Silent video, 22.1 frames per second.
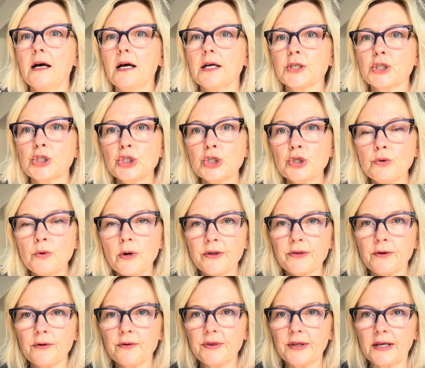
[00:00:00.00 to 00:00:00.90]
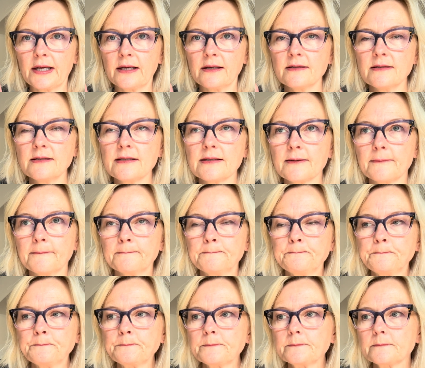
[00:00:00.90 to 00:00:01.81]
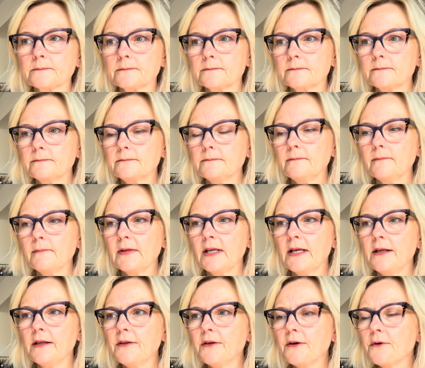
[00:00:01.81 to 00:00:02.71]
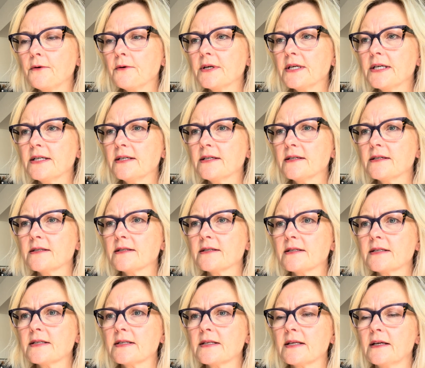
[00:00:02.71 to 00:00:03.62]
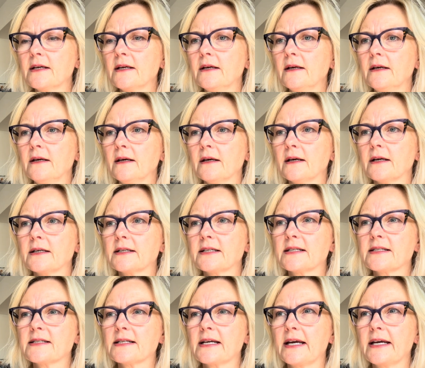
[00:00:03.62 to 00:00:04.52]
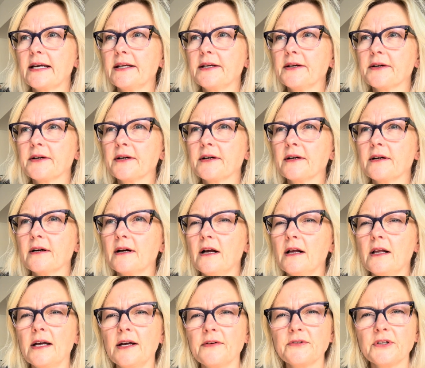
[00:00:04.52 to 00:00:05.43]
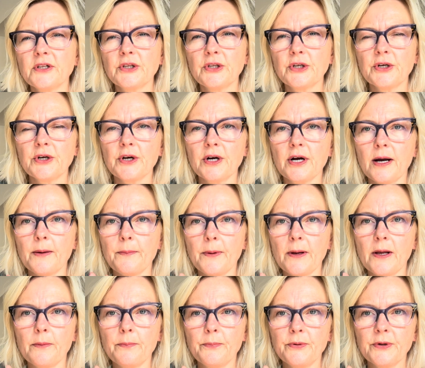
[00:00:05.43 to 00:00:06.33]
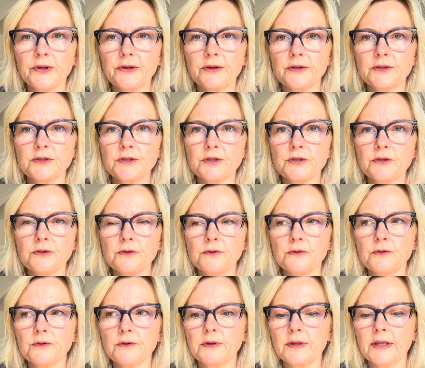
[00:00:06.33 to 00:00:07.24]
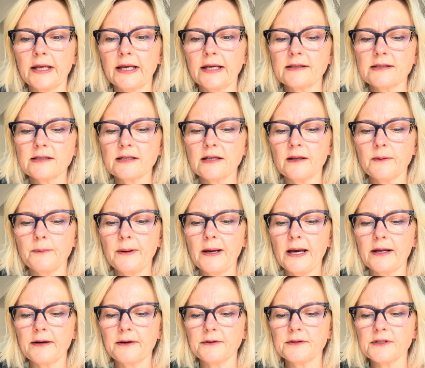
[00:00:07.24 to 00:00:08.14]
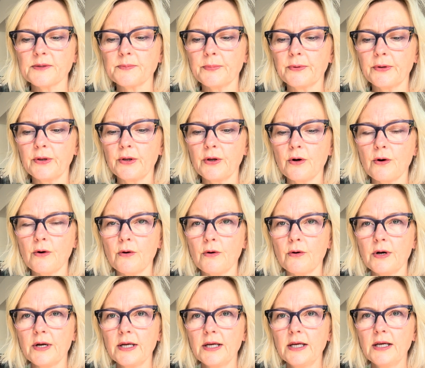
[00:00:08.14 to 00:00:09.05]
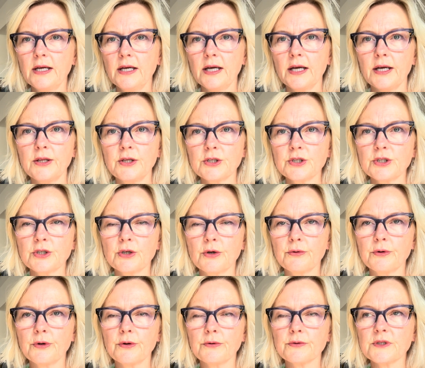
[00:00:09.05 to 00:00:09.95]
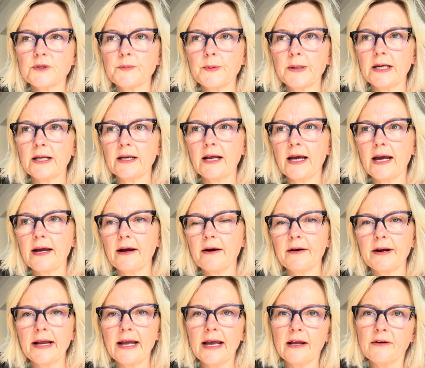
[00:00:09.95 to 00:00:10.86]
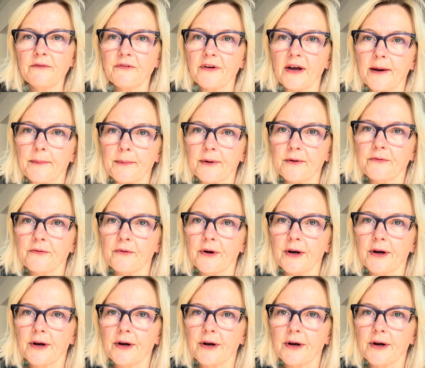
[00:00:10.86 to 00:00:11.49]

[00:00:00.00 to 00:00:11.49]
2 other things. There is a designer, I'll have to look her up. I'll put the 2 links to the patterns below in the show notes, but I already had fabric for